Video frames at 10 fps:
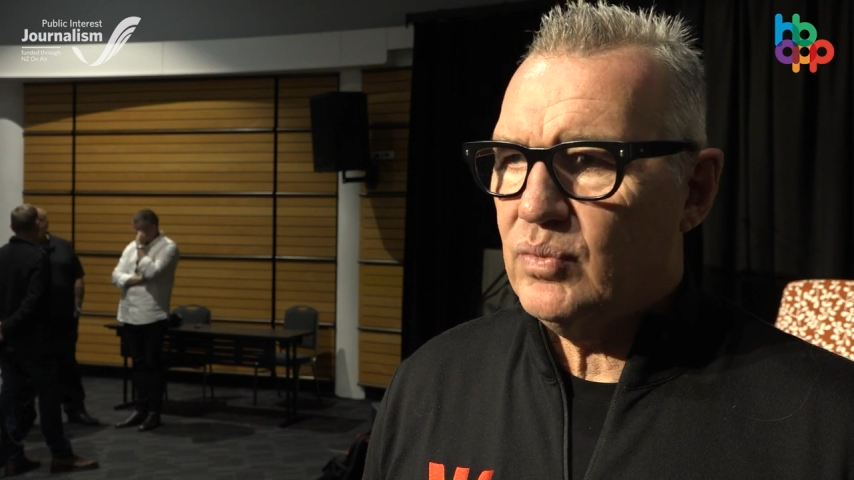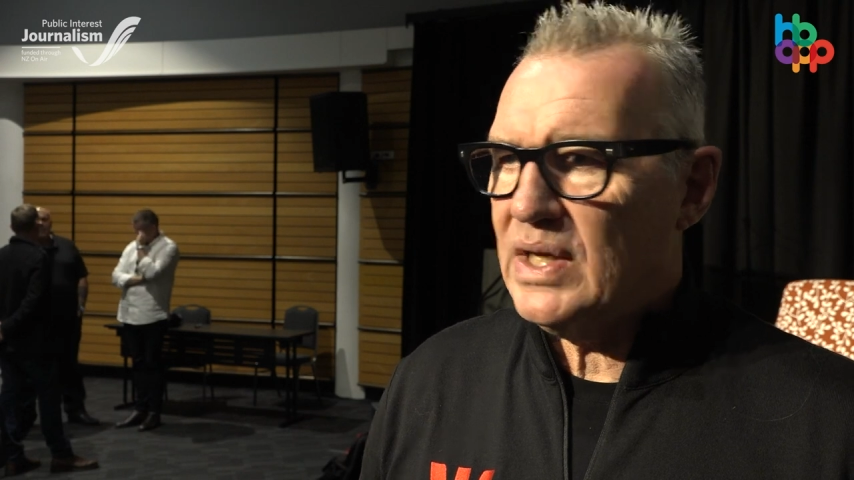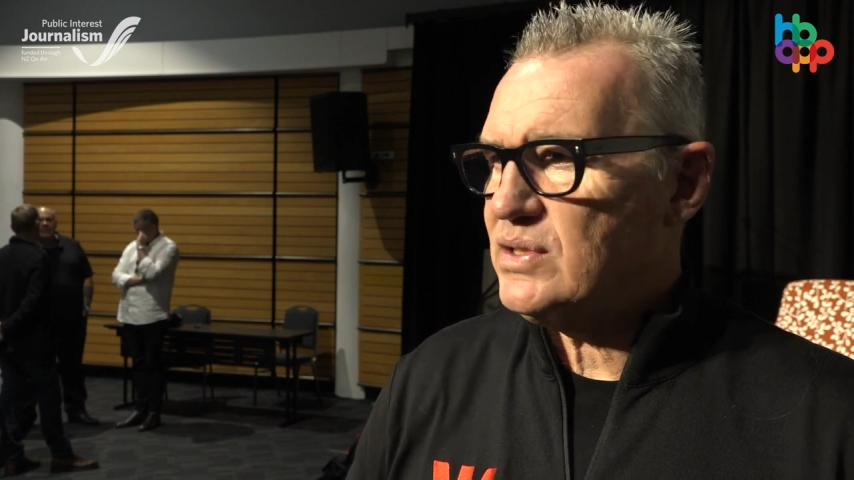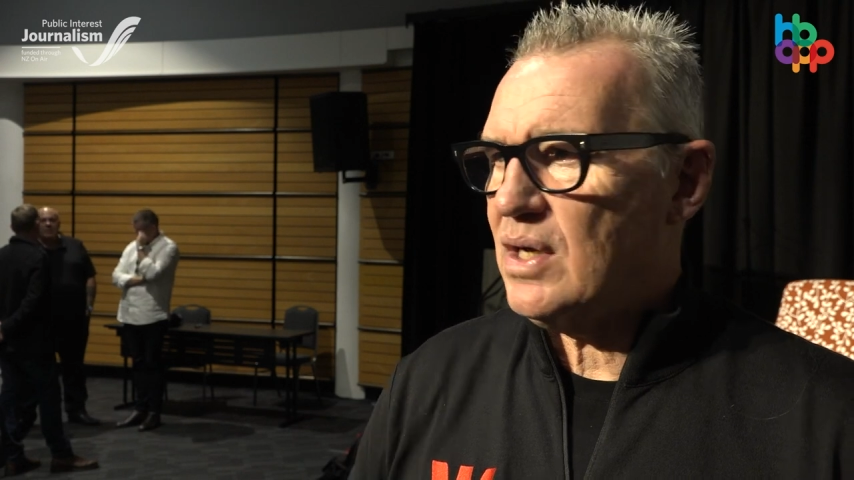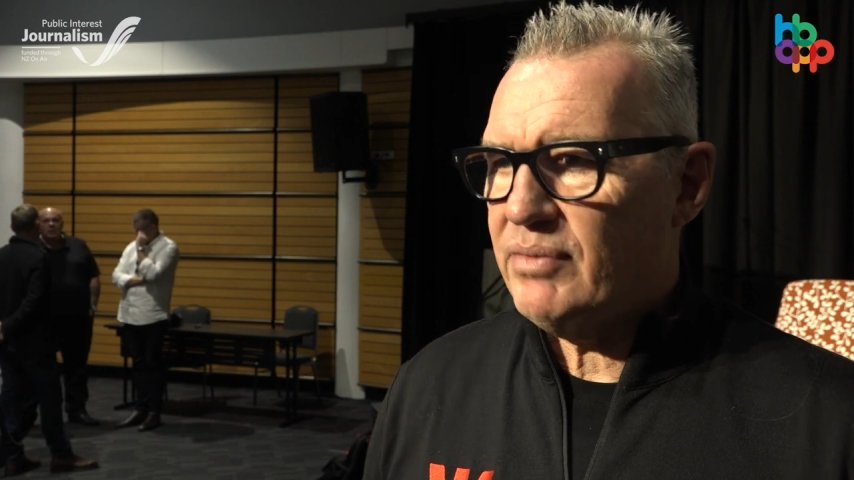
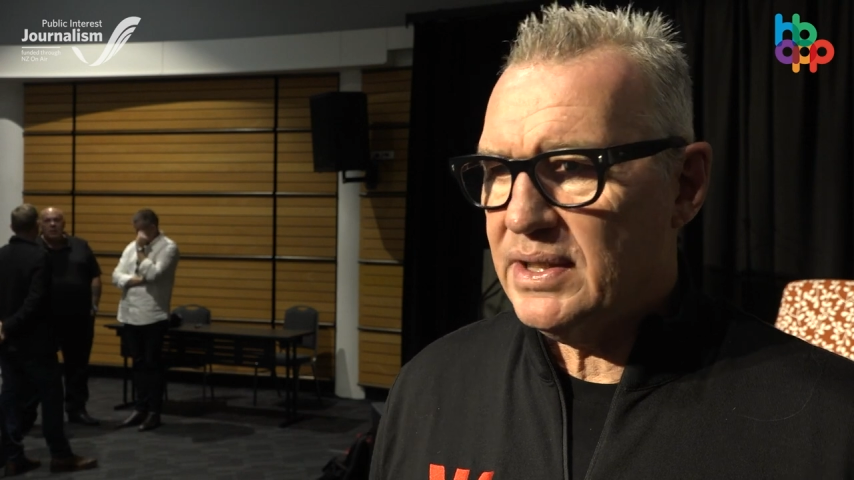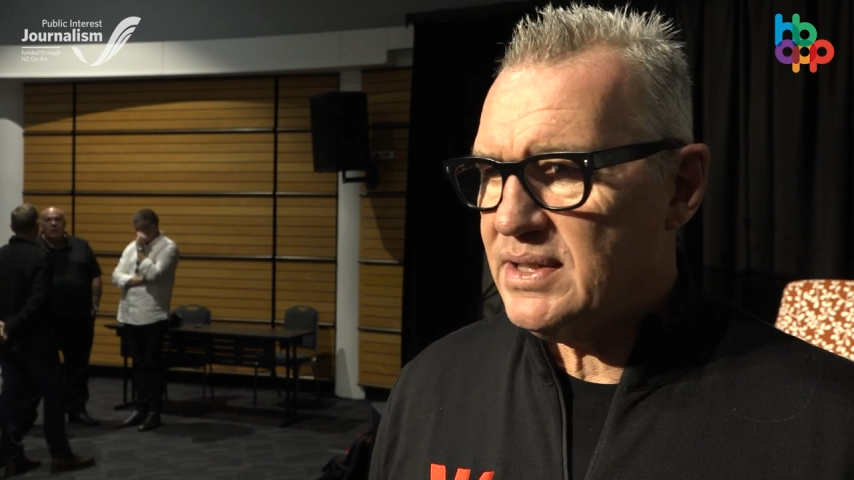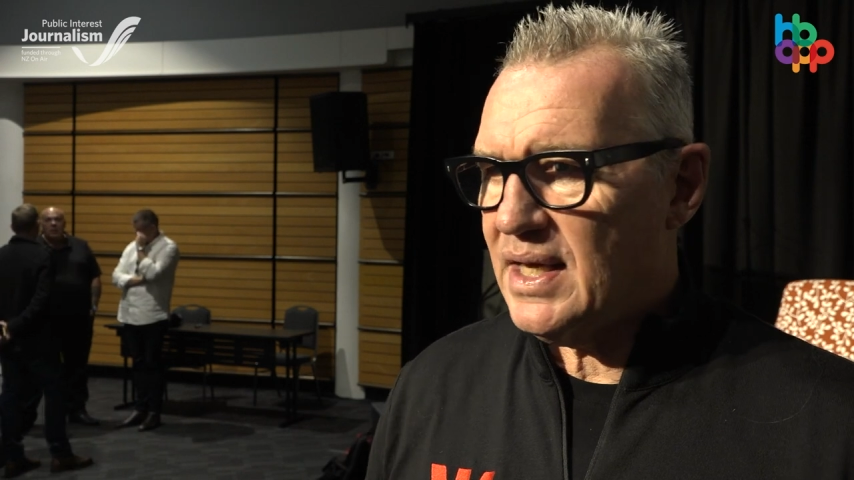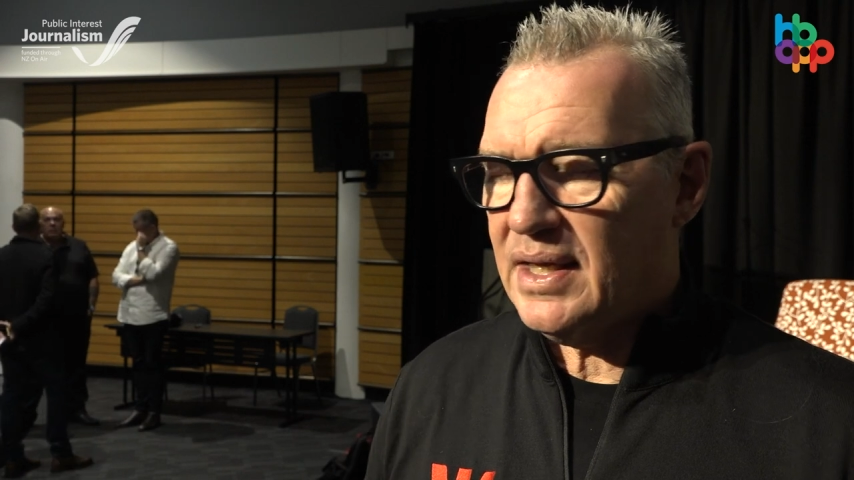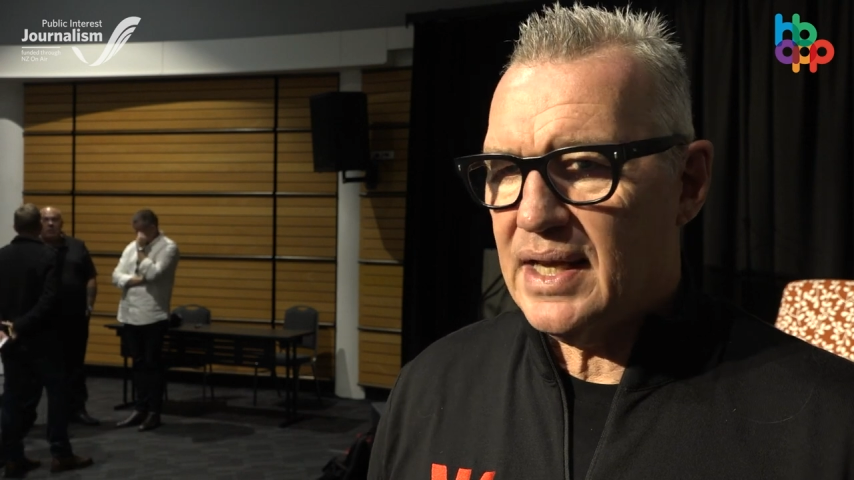Once I
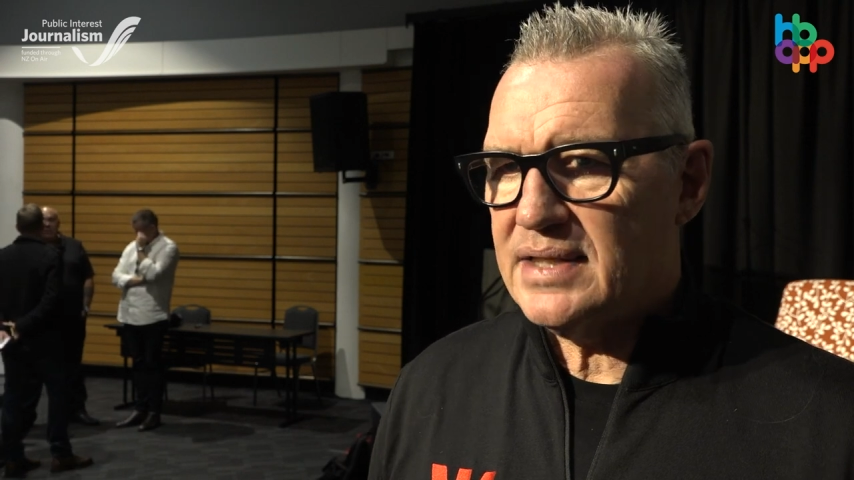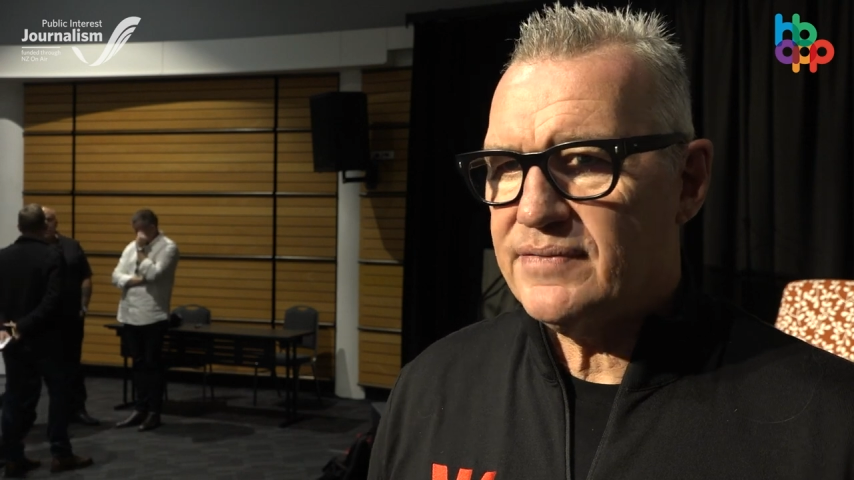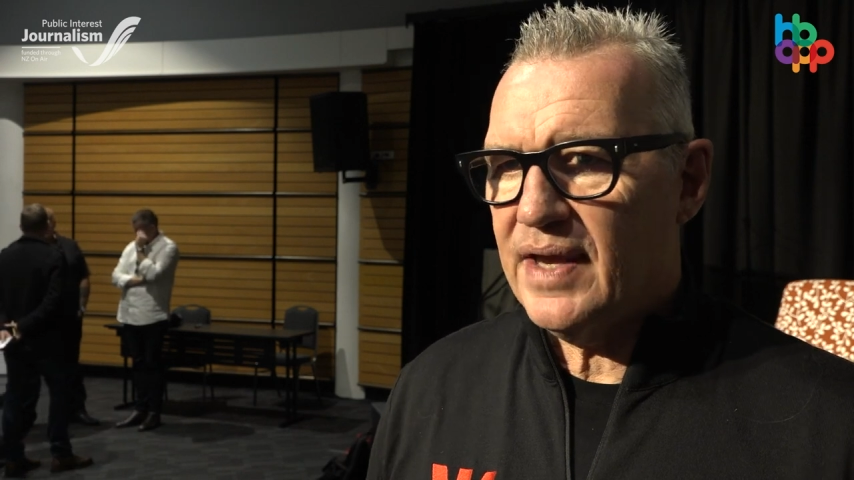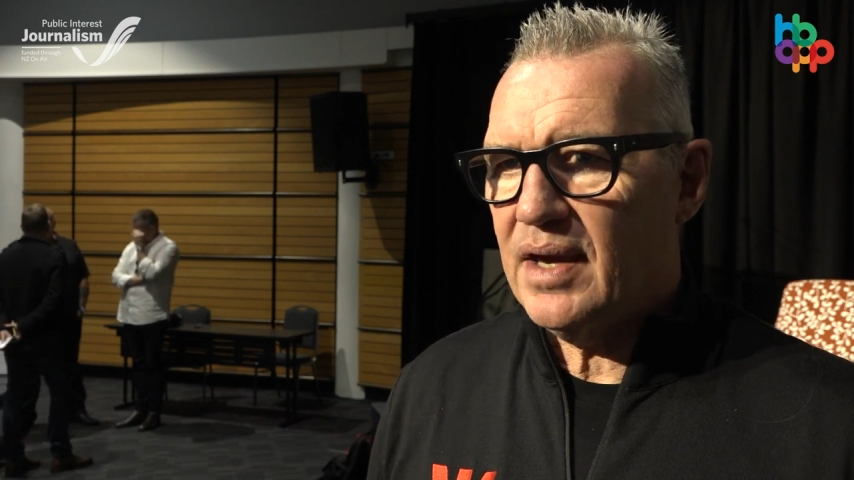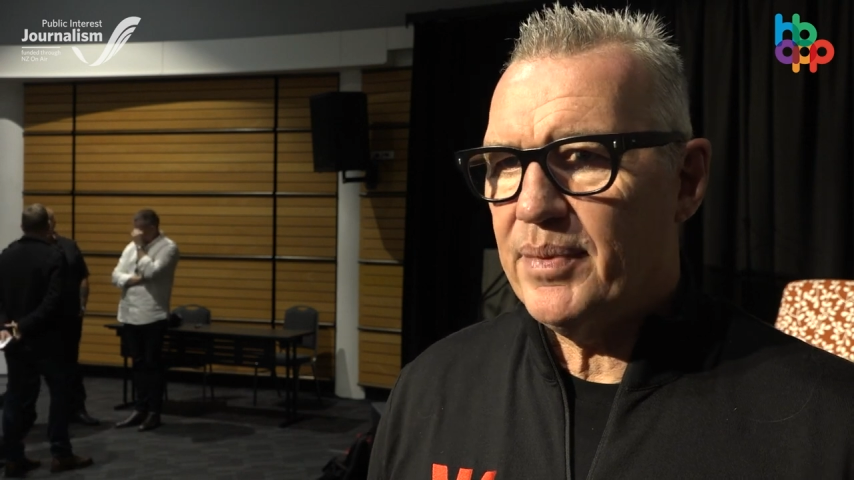reached out and asked
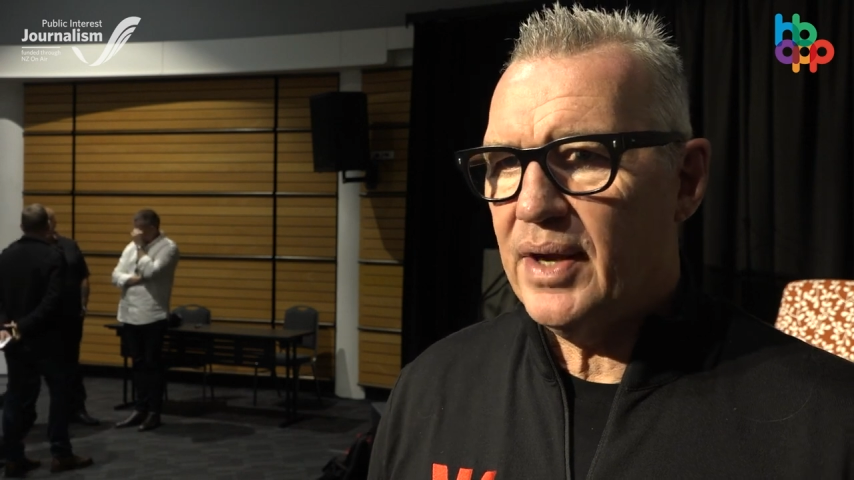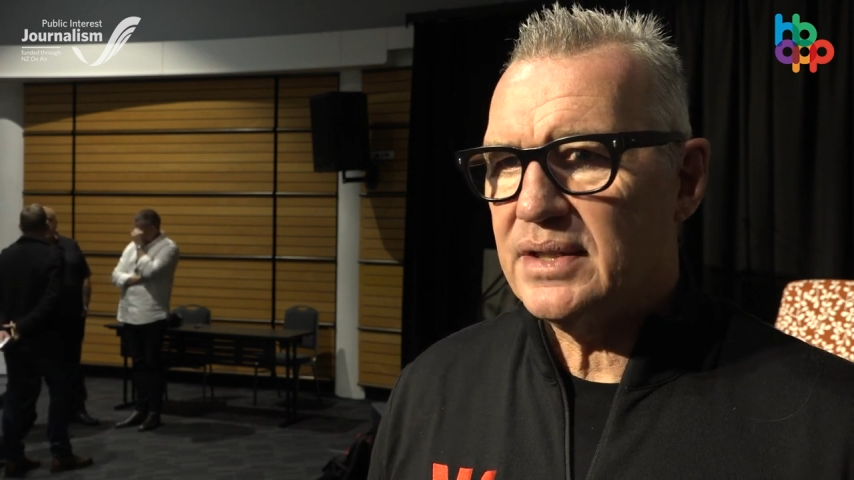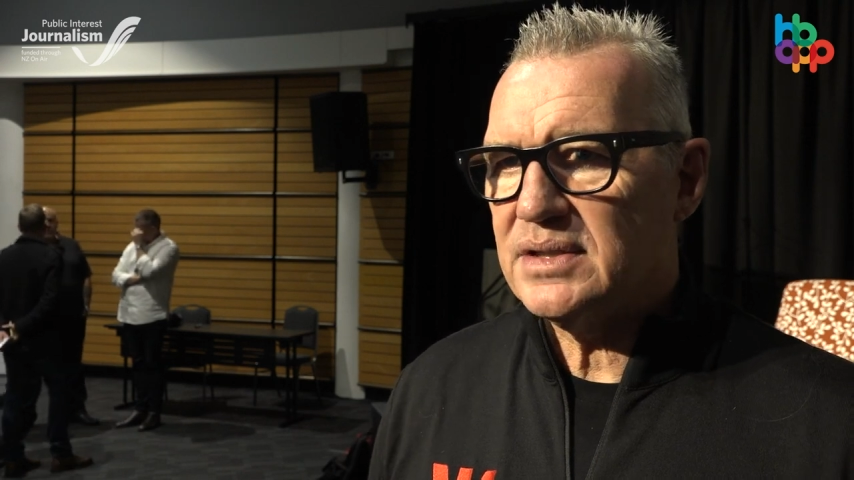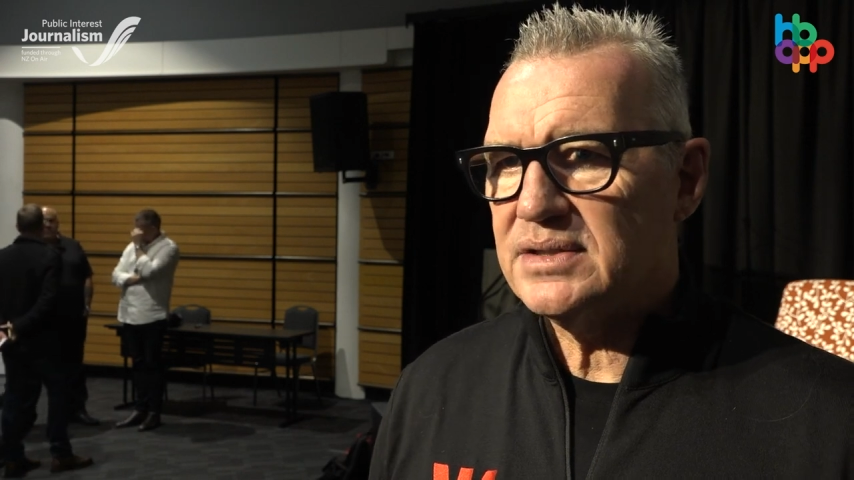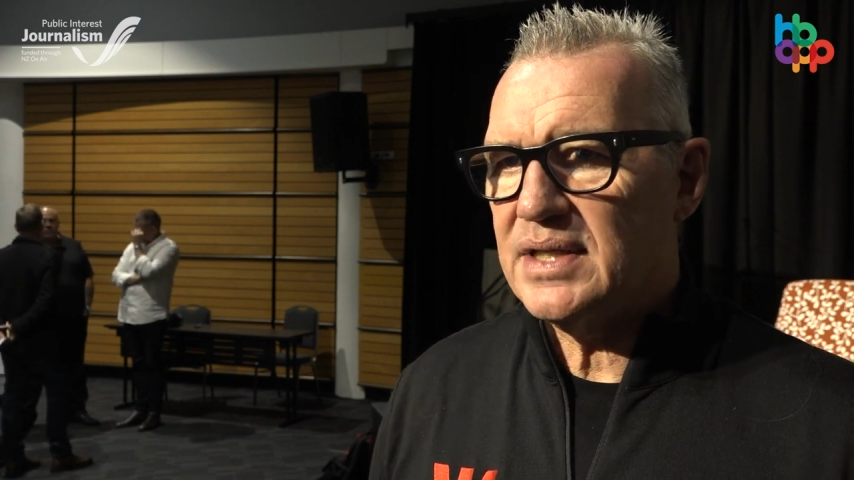for help, I
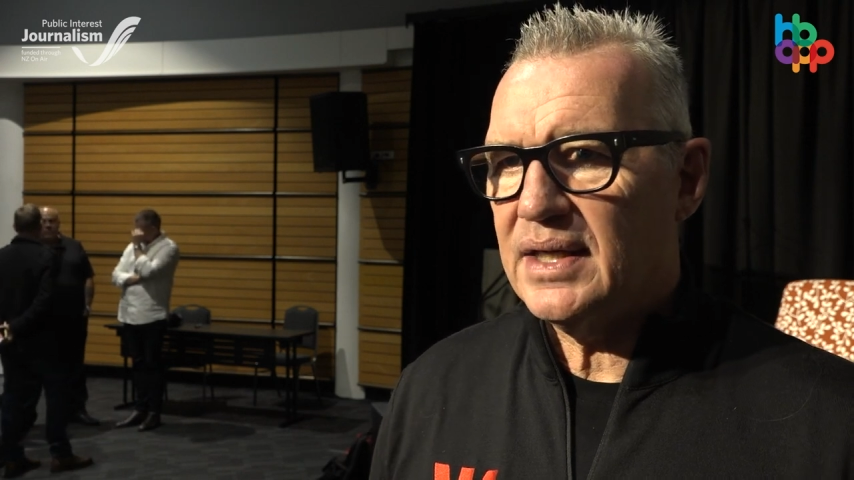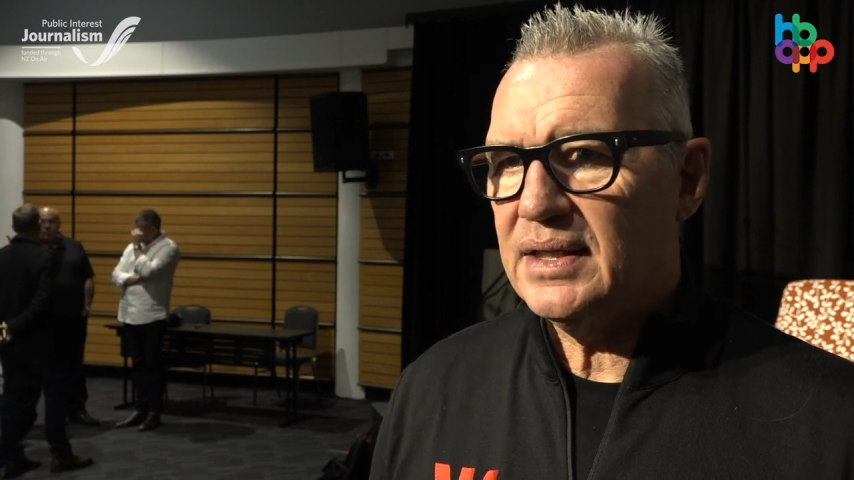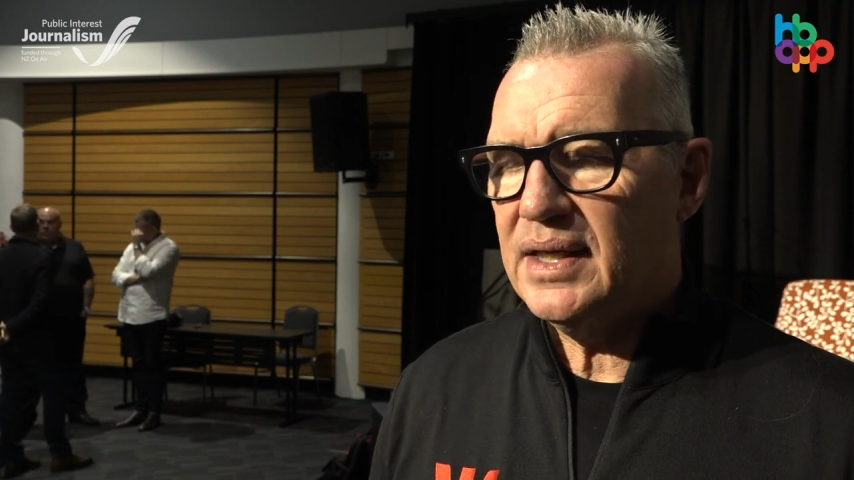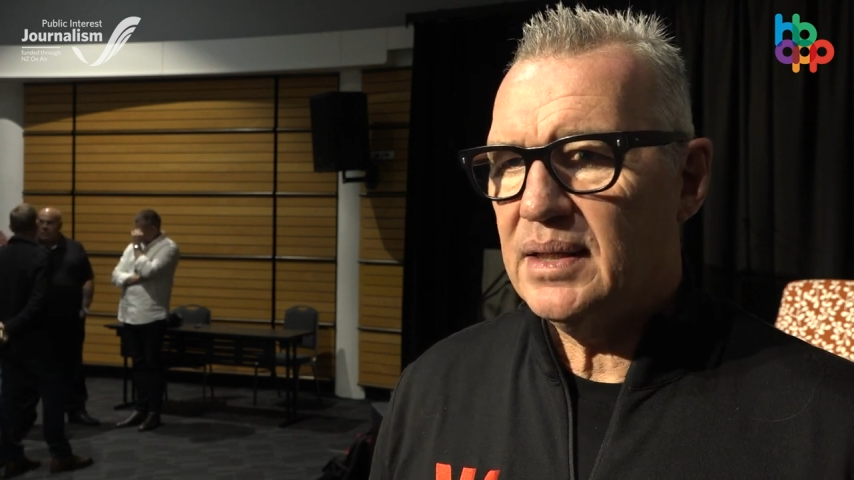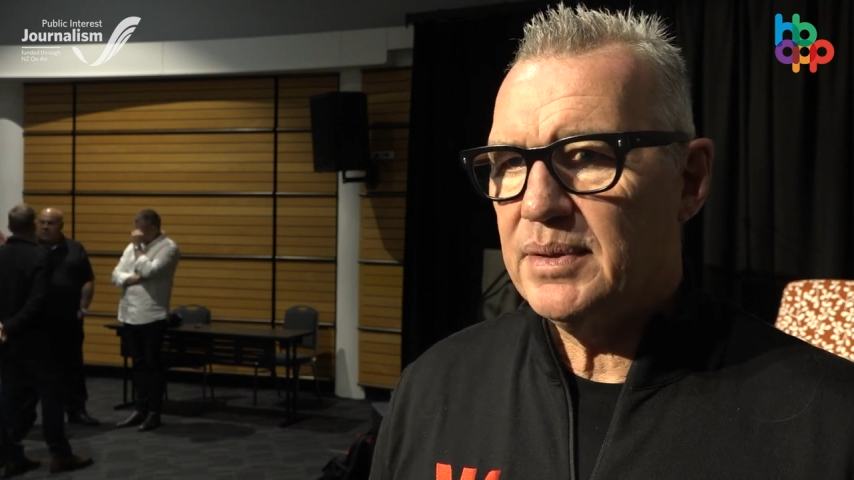actually started
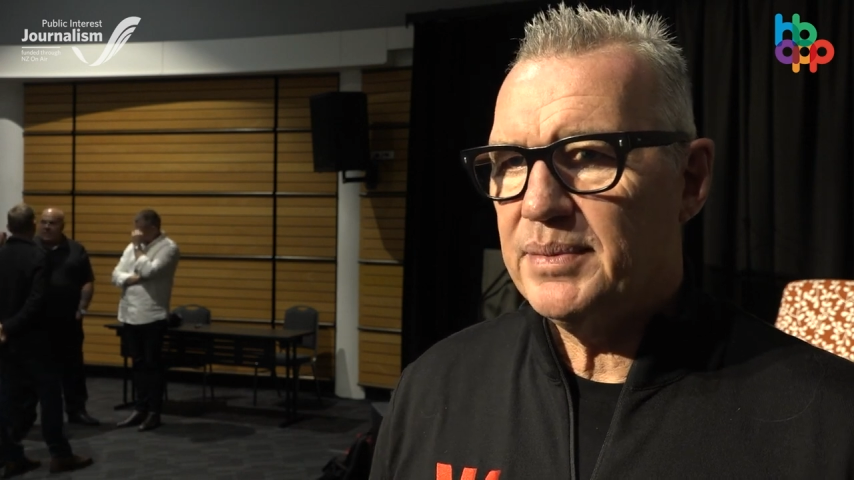to get a